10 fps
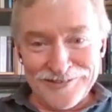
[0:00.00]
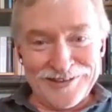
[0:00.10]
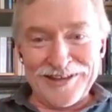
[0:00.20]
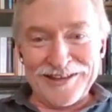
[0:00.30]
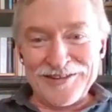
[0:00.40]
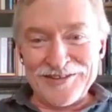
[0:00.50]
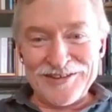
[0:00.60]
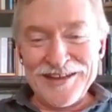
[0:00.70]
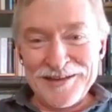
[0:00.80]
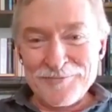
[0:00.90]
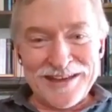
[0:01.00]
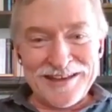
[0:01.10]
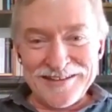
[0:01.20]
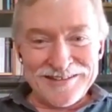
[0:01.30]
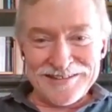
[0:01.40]
Like there's,
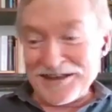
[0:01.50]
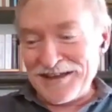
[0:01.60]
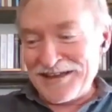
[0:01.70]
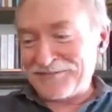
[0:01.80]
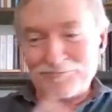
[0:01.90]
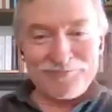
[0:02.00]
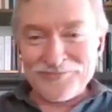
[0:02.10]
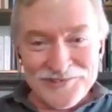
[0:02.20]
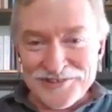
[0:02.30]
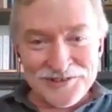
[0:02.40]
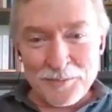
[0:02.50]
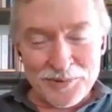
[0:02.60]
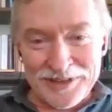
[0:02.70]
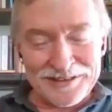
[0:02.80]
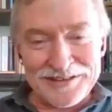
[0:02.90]
because it's a
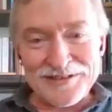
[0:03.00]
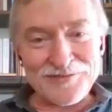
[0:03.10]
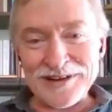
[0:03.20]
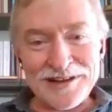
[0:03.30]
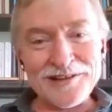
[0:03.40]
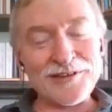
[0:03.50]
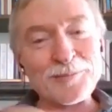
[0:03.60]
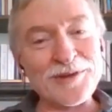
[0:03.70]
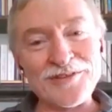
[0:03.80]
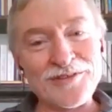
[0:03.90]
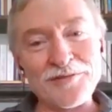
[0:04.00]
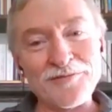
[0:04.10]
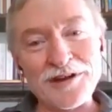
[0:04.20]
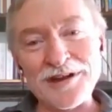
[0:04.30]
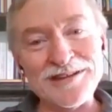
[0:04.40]
completely different concept, it's like
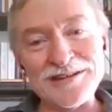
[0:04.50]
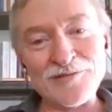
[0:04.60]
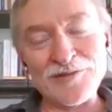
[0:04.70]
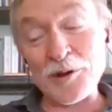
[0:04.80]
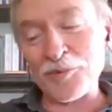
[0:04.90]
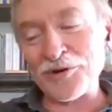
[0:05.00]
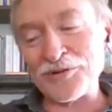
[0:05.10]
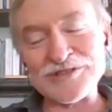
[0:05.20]
very different approach.